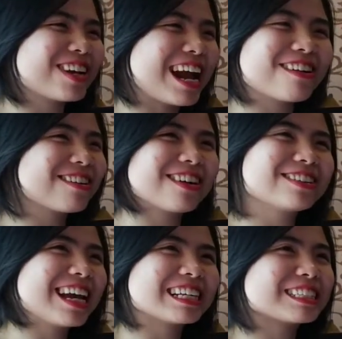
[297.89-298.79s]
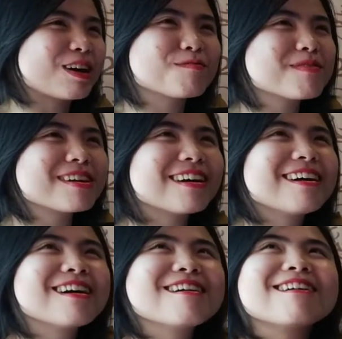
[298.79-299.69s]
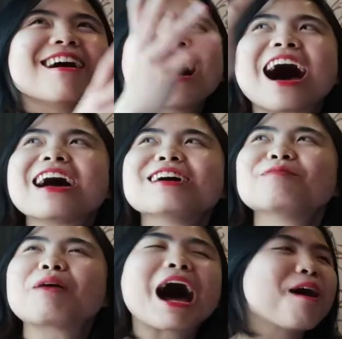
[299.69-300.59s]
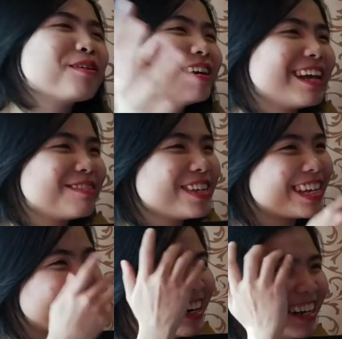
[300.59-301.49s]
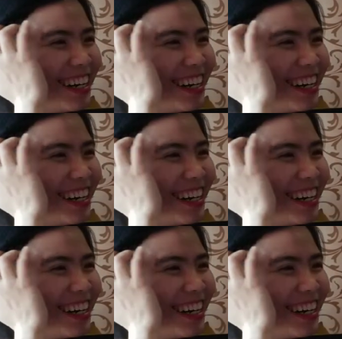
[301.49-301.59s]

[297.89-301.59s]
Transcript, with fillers: But I don't know. Yeah, some higher power led me there.